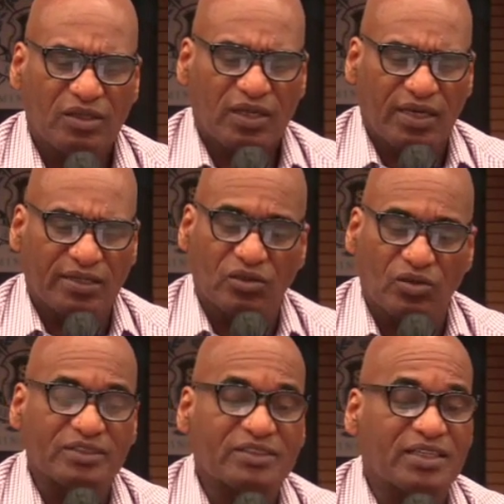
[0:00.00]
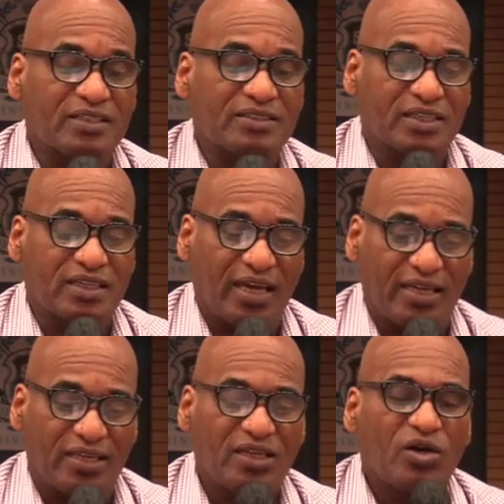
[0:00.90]
And the Lord said unto
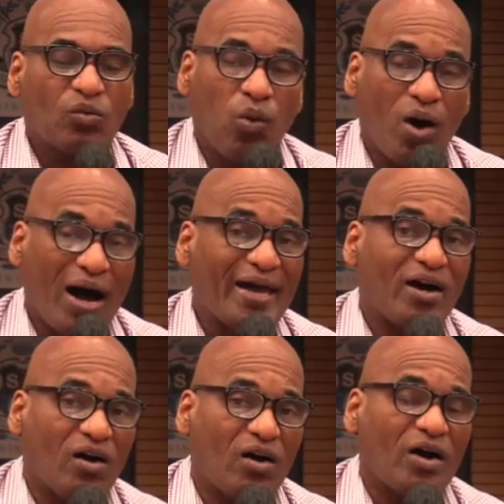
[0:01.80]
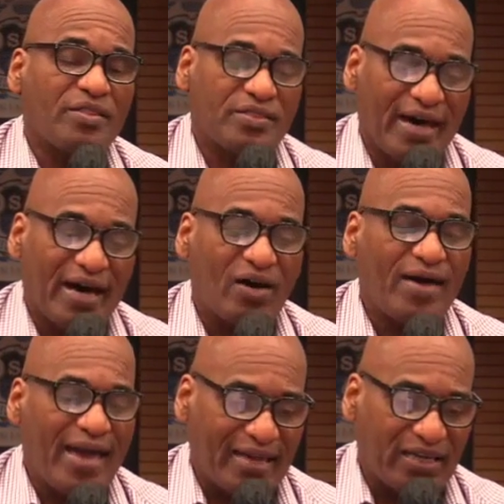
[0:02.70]
Cain, why art thou
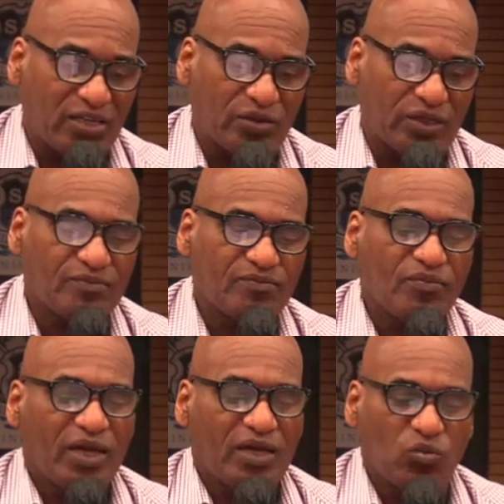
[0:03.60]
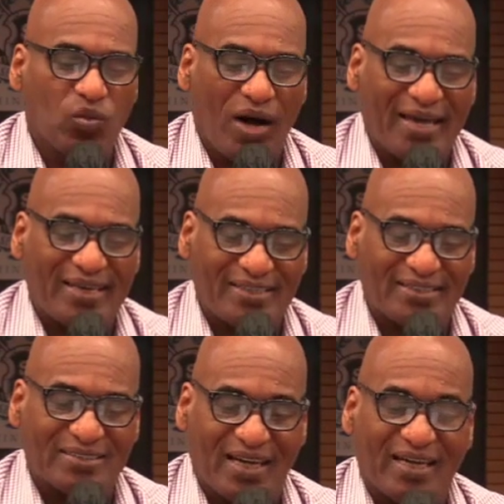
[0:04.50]
angry? And why
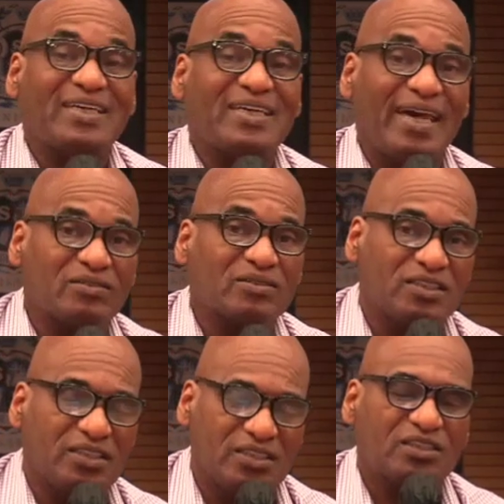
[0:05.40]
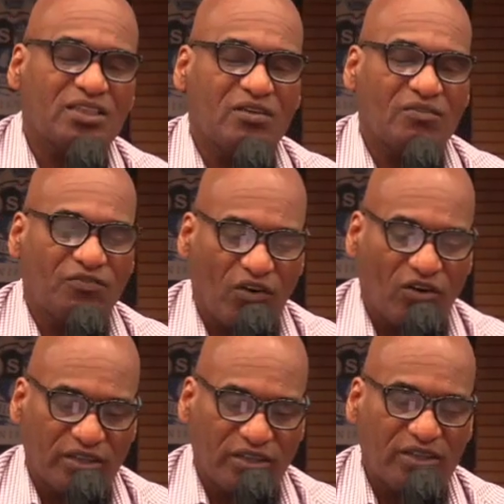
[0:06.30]
is thy countenance
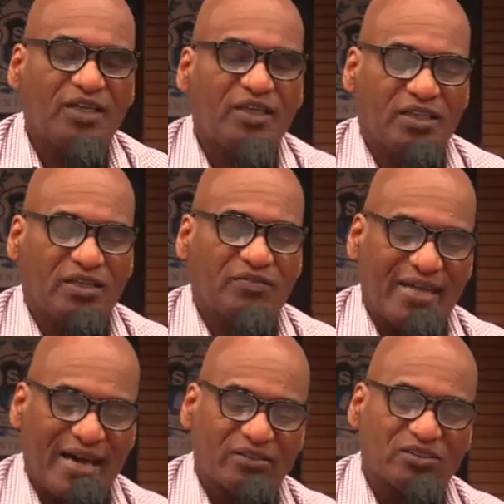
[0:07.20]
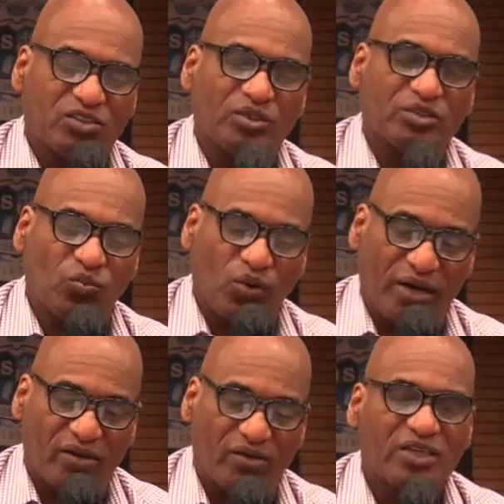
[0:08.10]
fallen? If thou doest
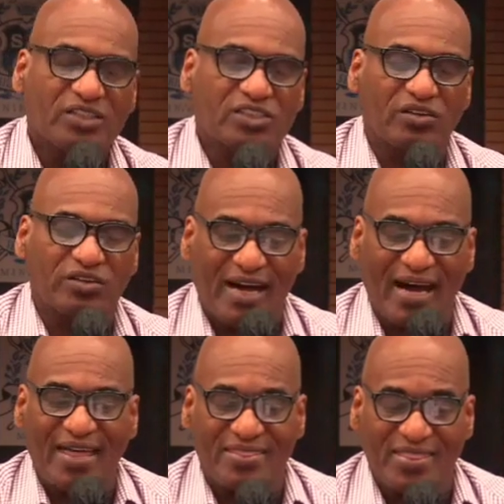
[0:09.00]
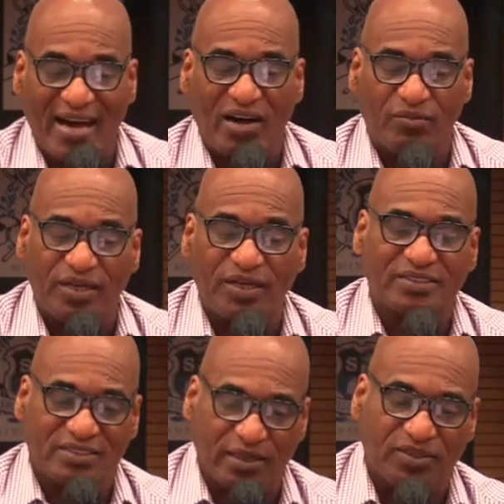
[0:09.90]
well, shall not thou be
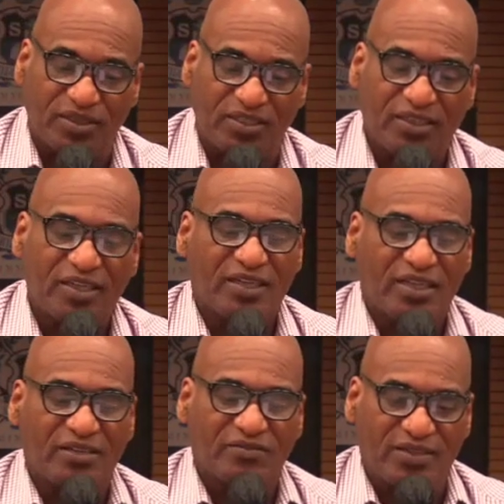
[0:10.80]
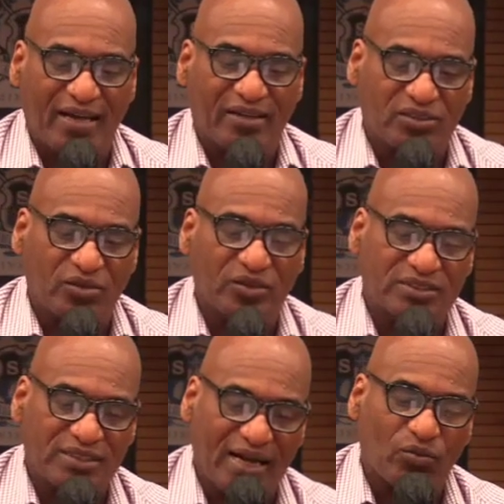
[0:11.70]
accepted? And if thou doest
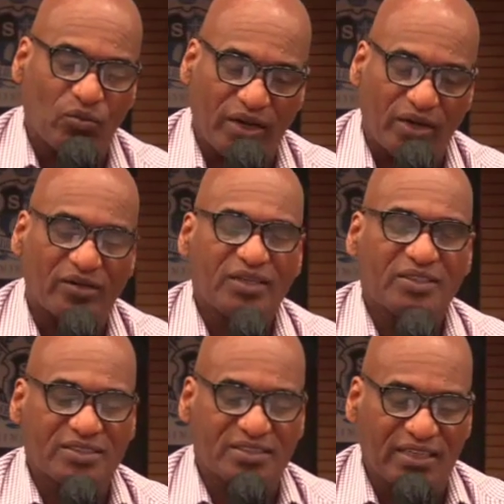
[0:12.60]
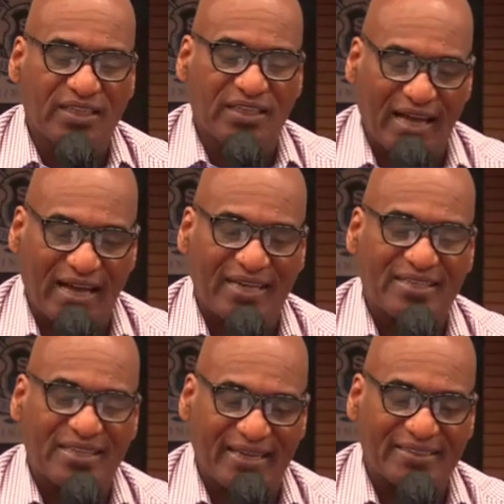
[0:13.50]
not well, sin
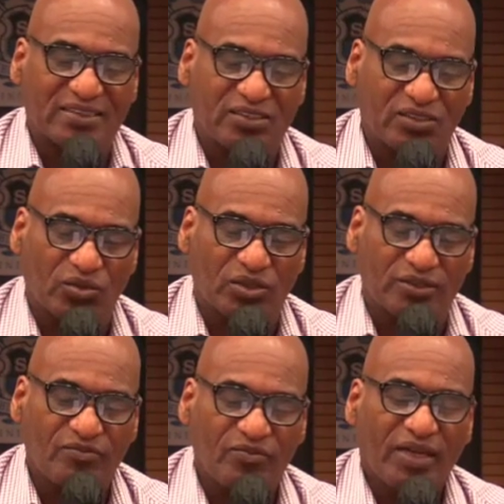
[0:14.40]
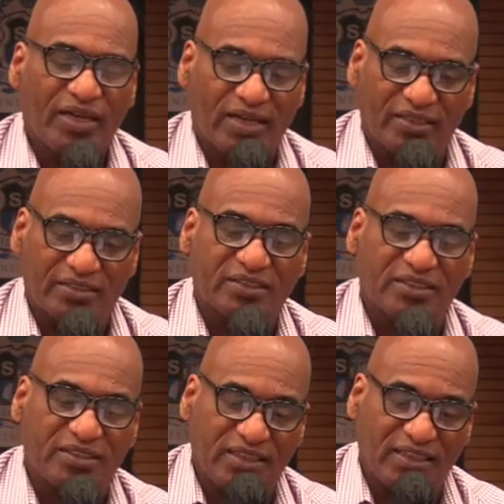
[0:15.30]
lieth at the door. And unto
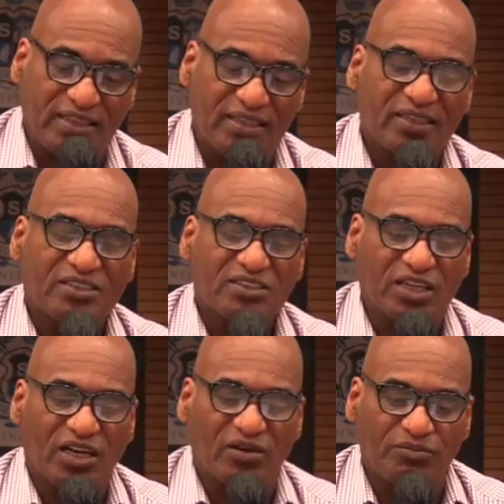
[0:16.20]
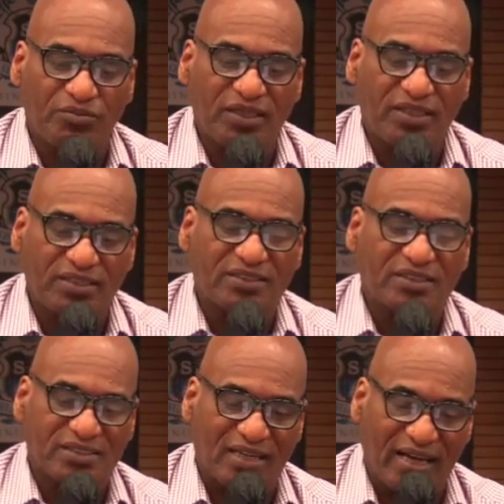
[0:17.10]
thee shall be his
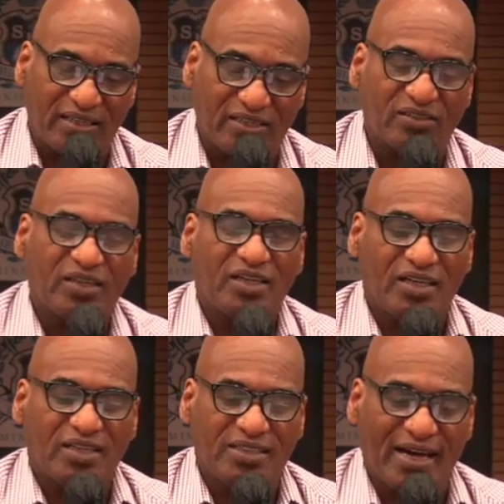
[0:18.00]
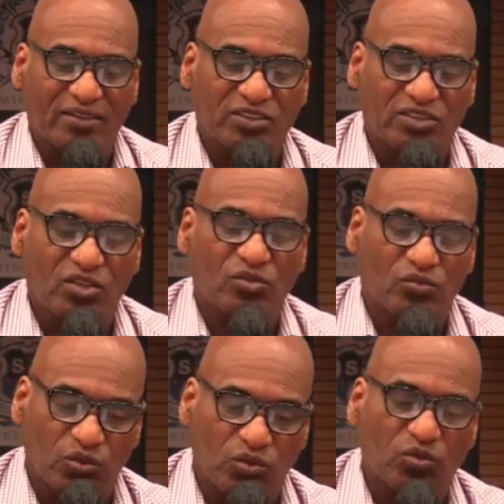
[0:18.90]
desire, and thou shalt
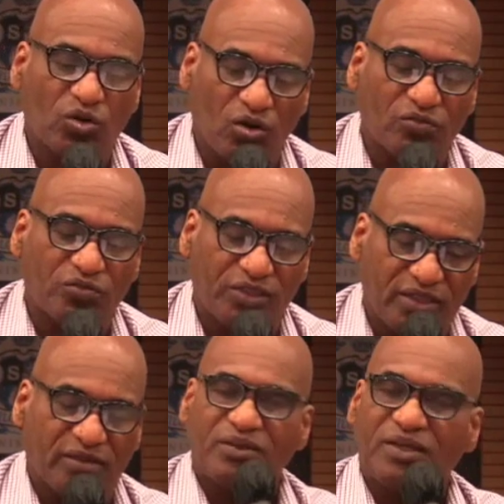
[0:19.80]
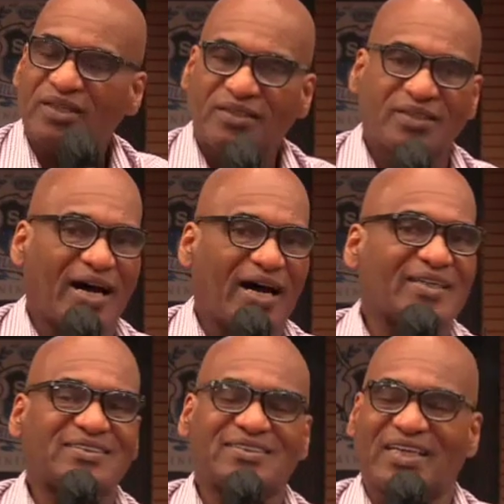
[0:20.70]
rule over him.
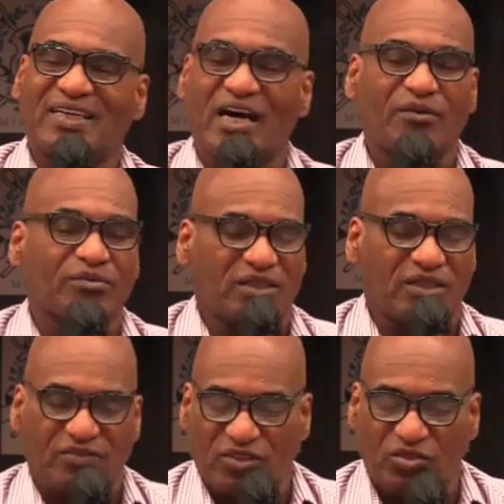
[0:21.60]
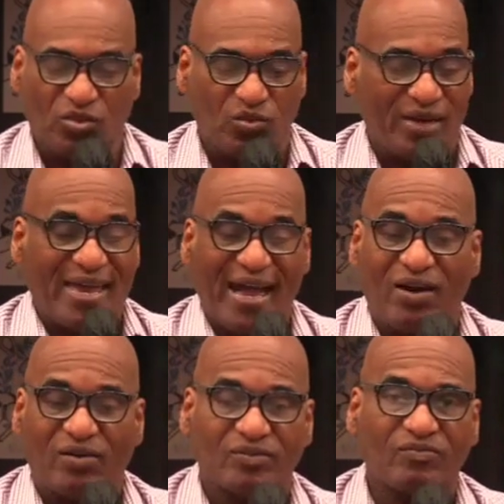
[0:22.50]
God said, I'm giving you a way
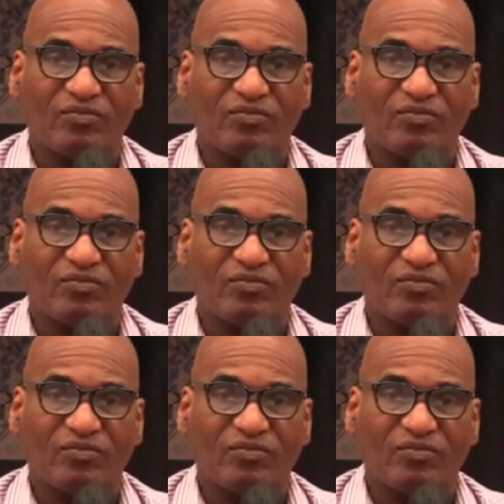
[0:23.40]
out.